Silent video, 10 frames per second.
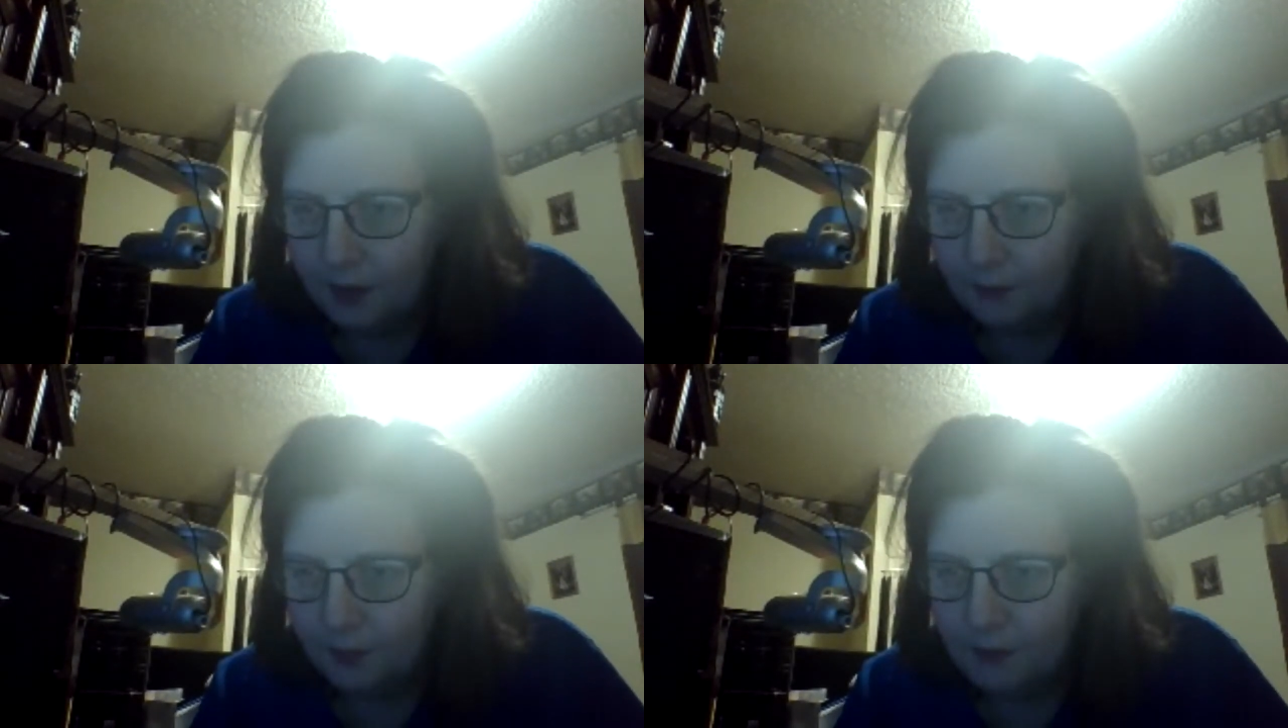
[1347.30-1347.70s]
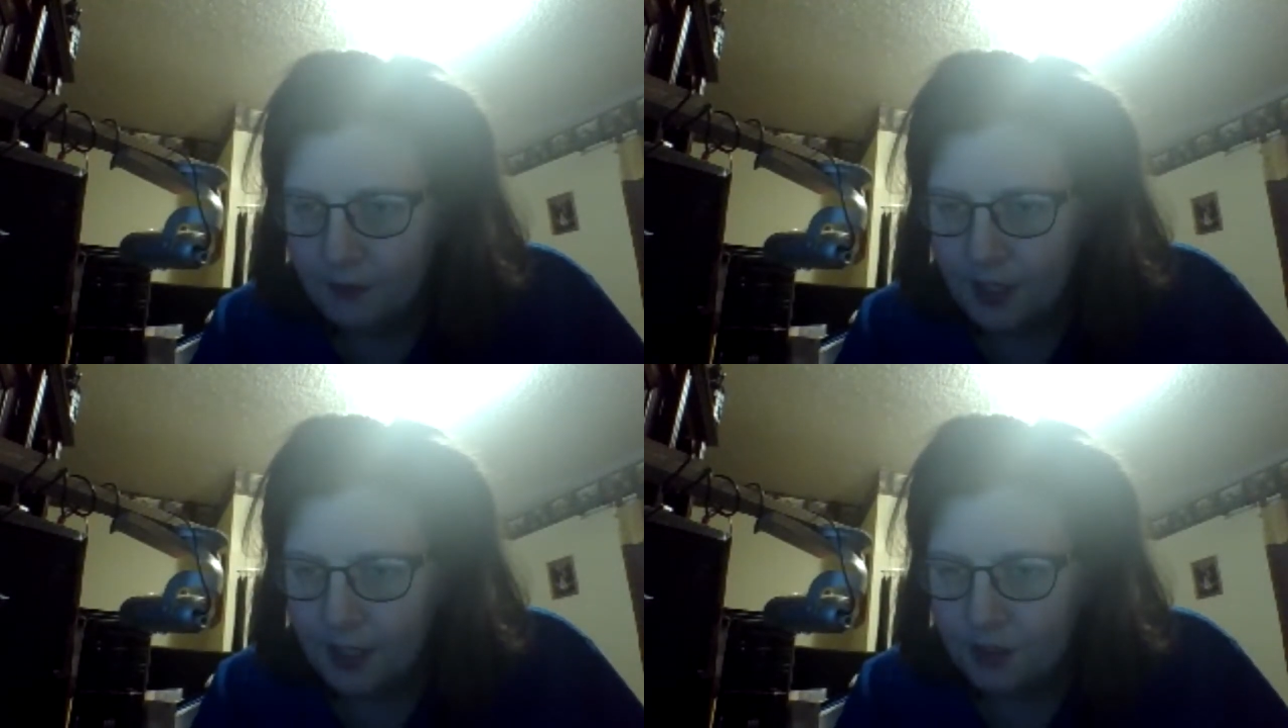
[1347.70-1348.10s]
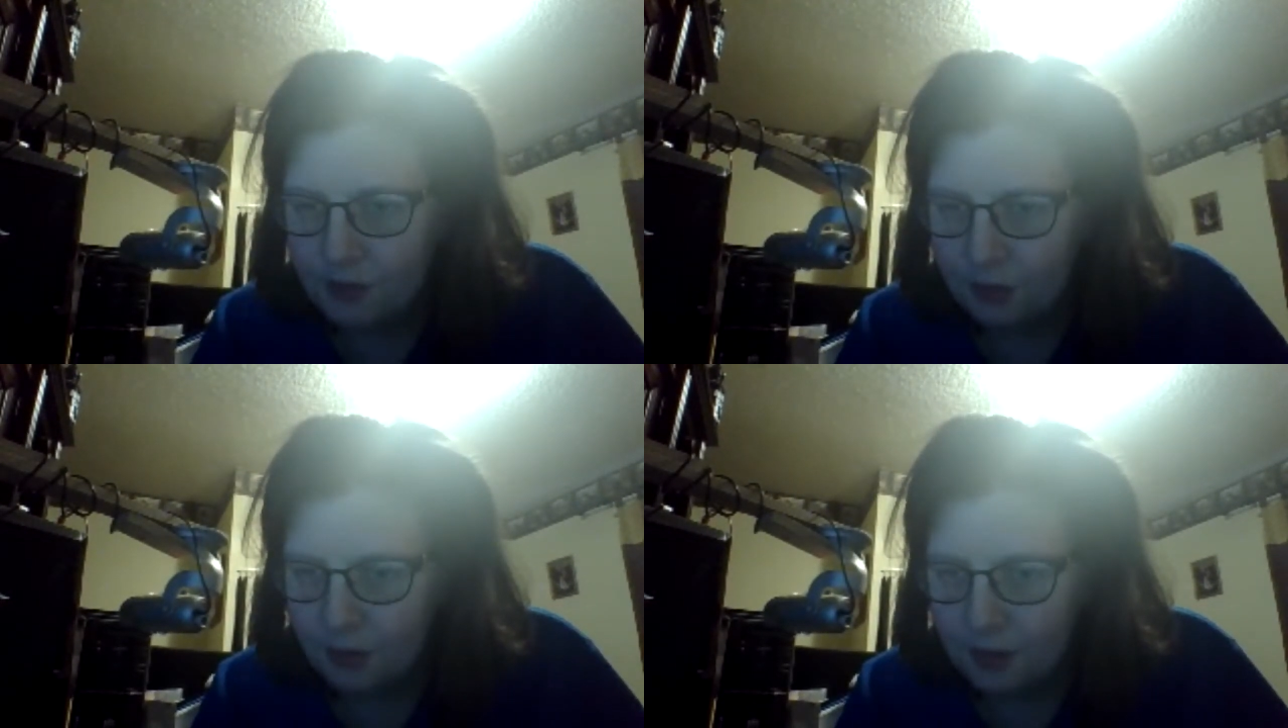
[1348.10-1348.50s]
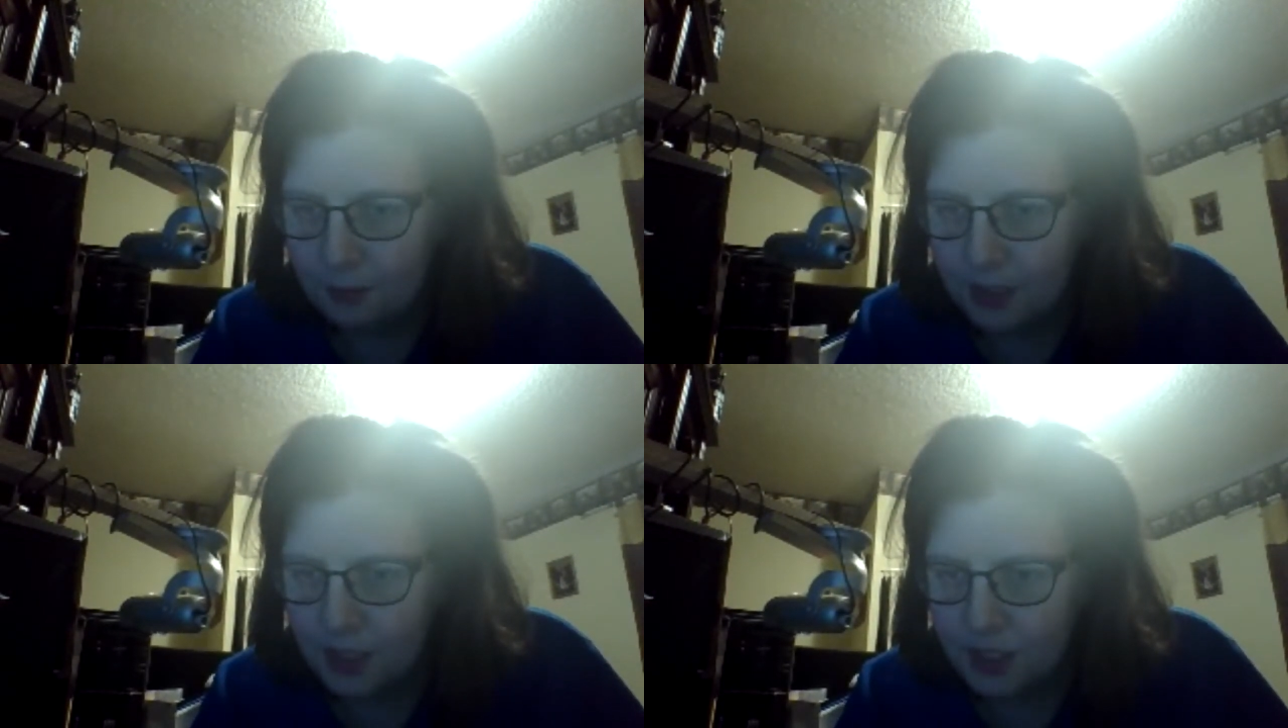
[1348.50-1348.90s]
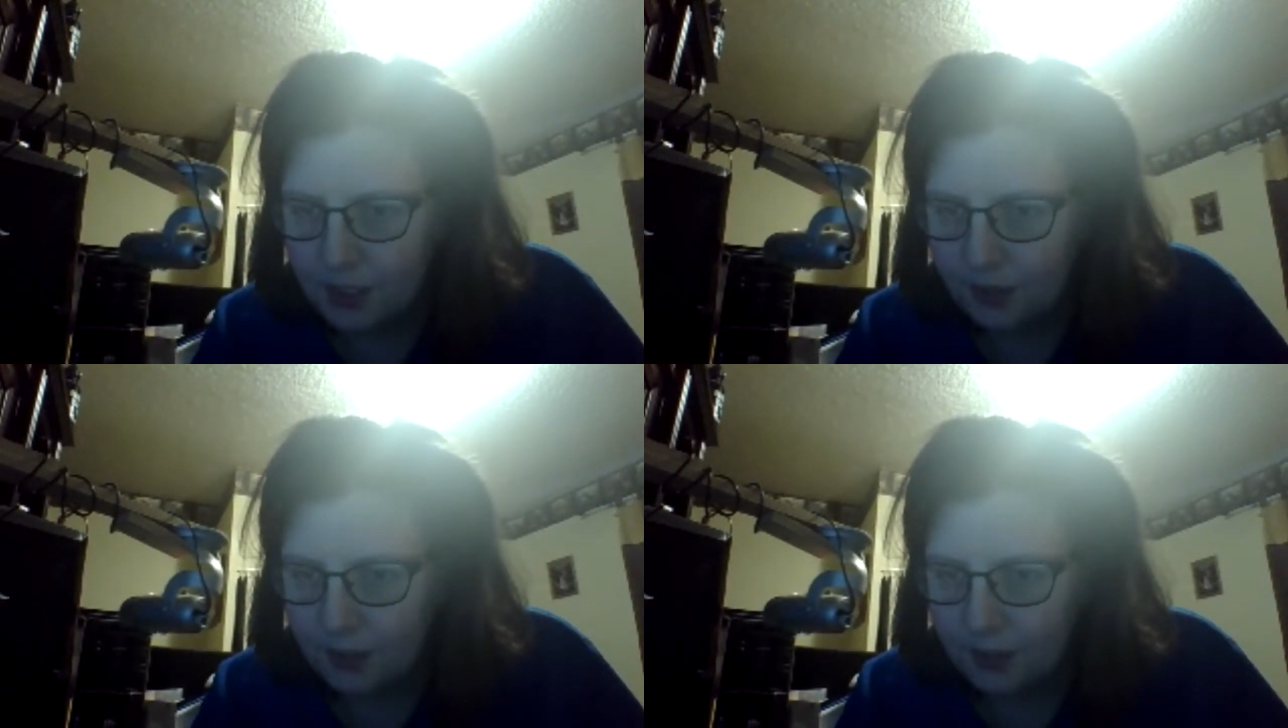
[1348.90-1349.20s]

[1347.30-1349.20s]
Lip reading: Whenever I had trolls on my channel,